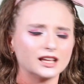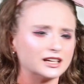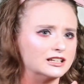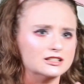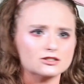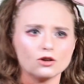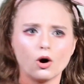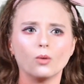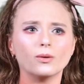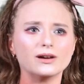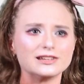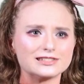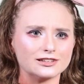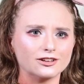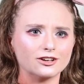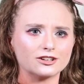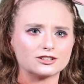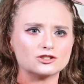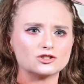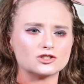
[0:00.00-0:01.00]
like he's always
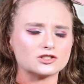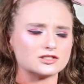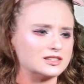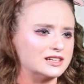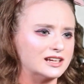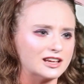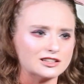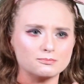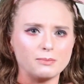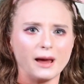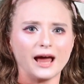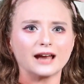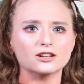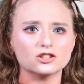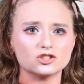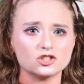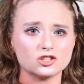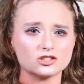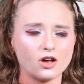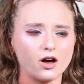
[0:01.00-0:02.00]
looked, just he has
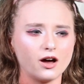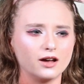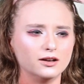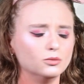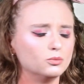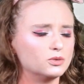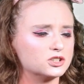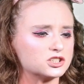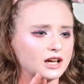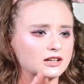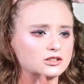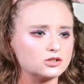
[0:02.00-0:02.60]
bandages on, which I